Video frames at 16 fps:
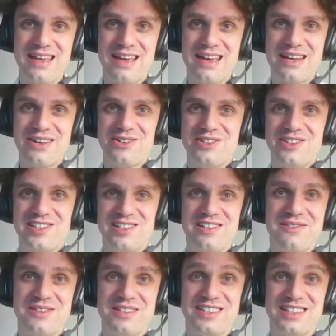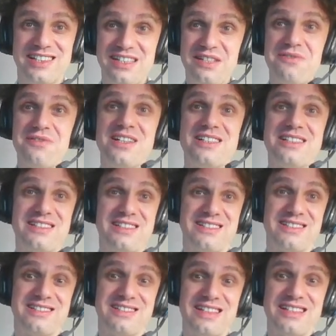And also, if it's significant,
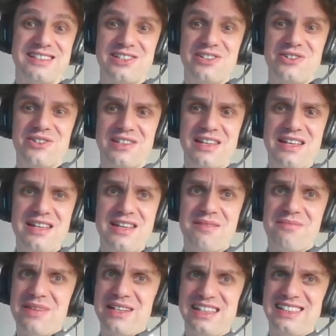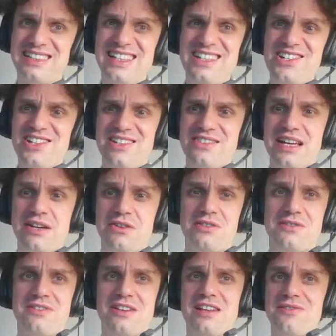it's good. But essentially, they are
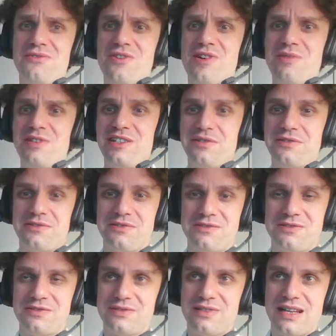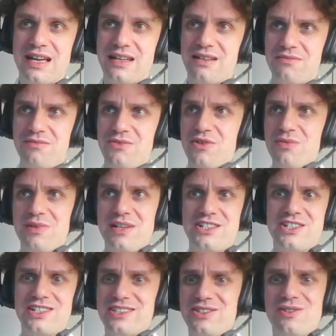not very informative. I normally
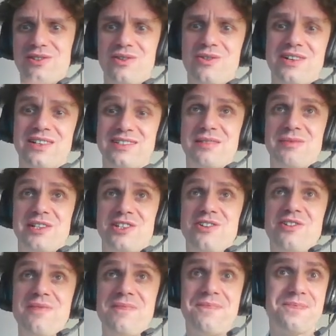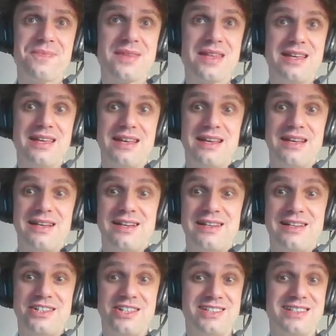just don't look at them at all.
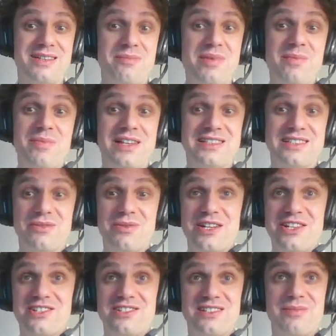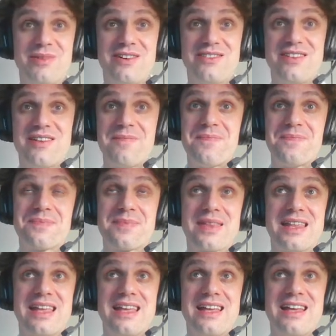Just some people ask questions about them.
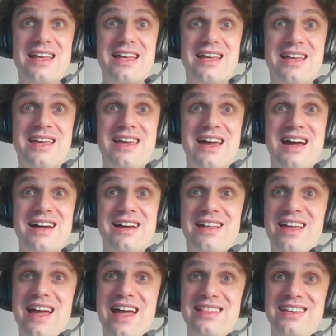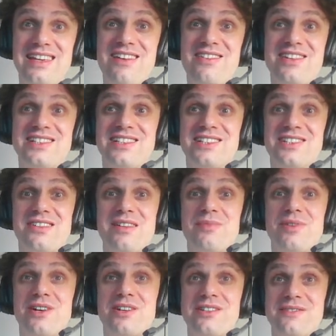Yeah, and here is the
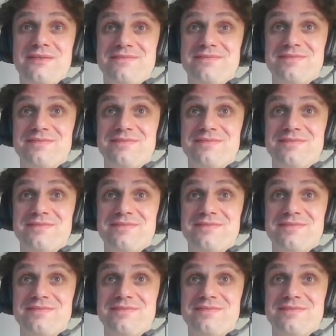script plot.